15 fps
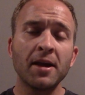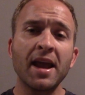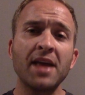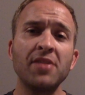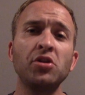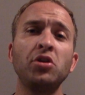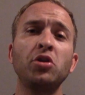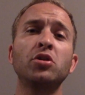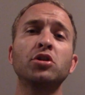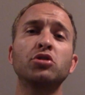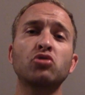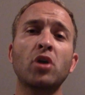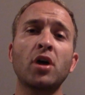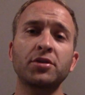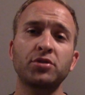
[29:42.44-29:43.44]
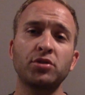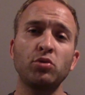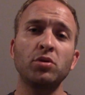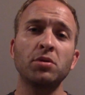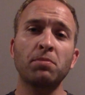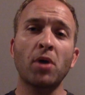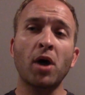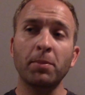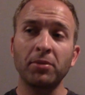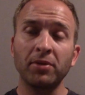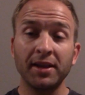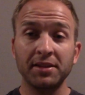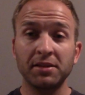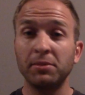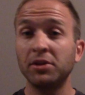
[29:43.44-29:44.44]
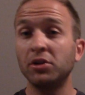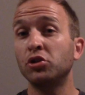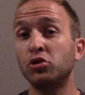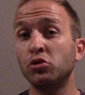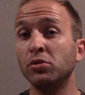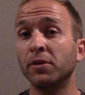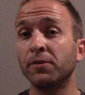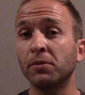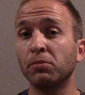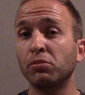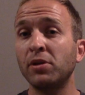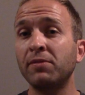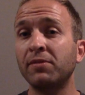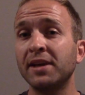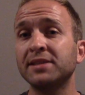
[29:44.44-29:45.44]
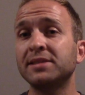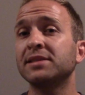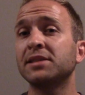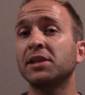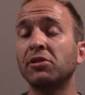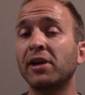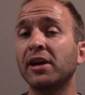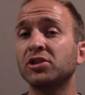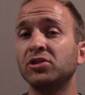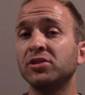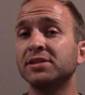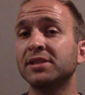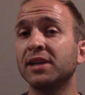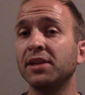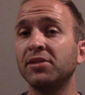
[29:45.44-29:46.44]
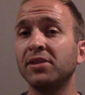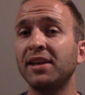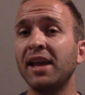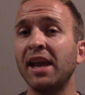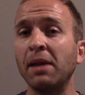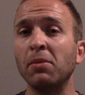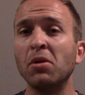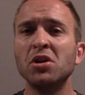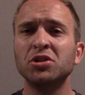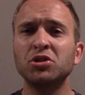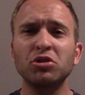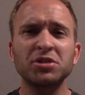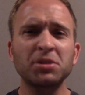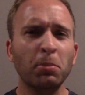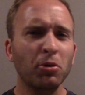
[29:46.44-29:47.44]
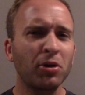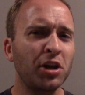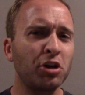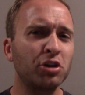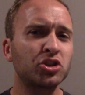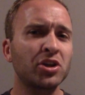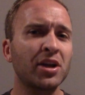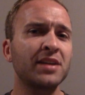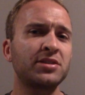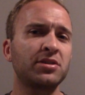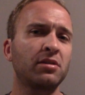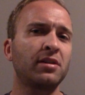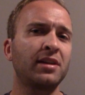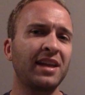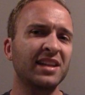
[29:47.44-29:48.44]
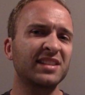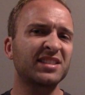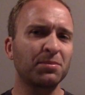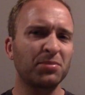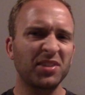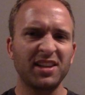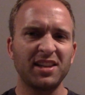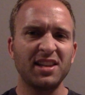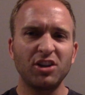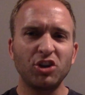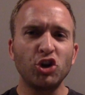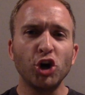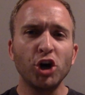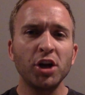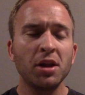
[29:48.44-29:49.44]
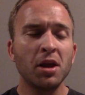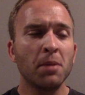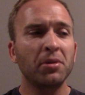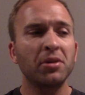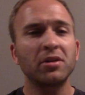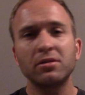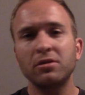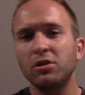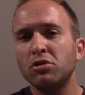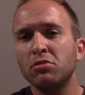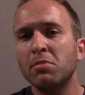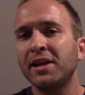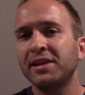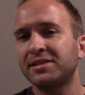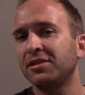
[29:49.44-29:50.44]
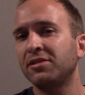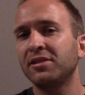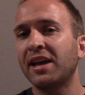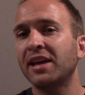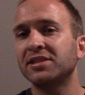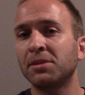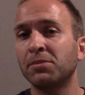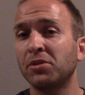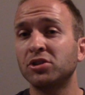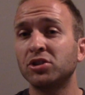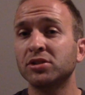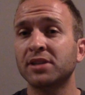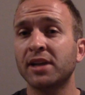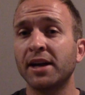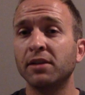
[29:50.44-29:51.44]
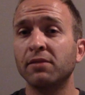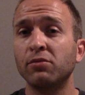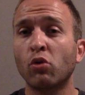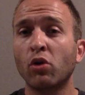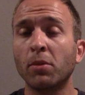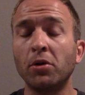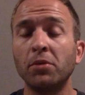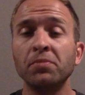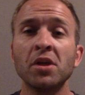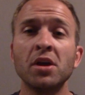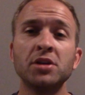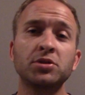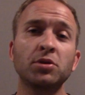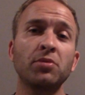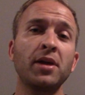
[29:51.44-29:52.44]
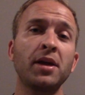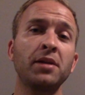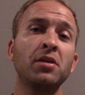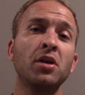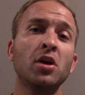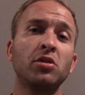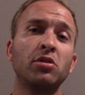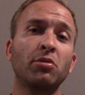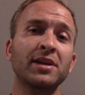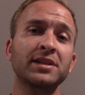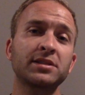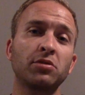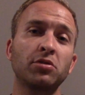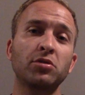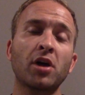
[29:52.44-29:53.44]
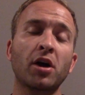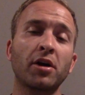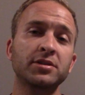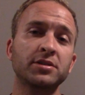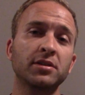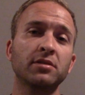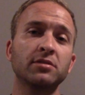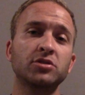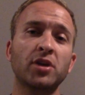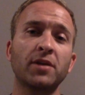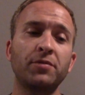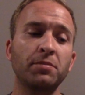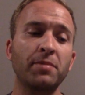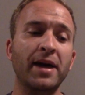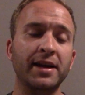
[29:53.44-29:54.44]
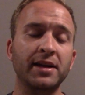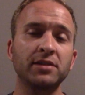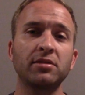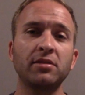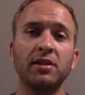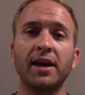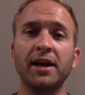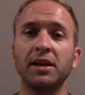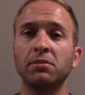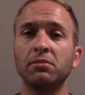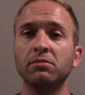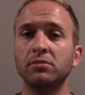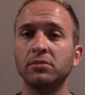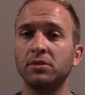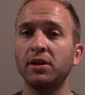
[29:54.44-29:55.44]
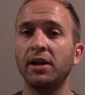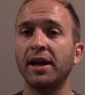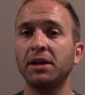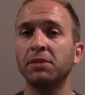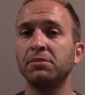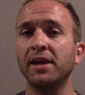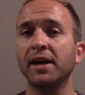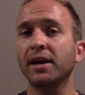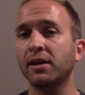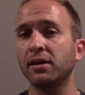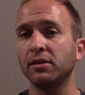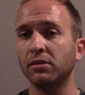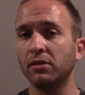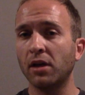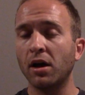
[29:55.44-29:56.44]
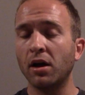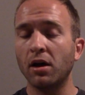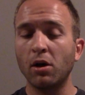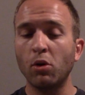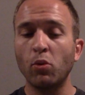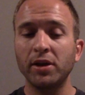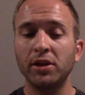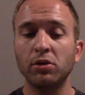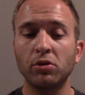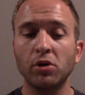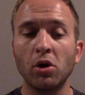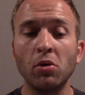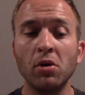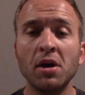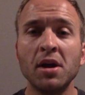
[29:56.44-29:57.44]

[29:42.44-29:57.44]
and then you're going to draw 2 and populate them in the 2 different briefcases that are actually inside the game. So there's a pretty good chance you're going to get something good, but you might still get something just kind of normal. So then the rest of those cards are shuffled back into the item deck, and away you go.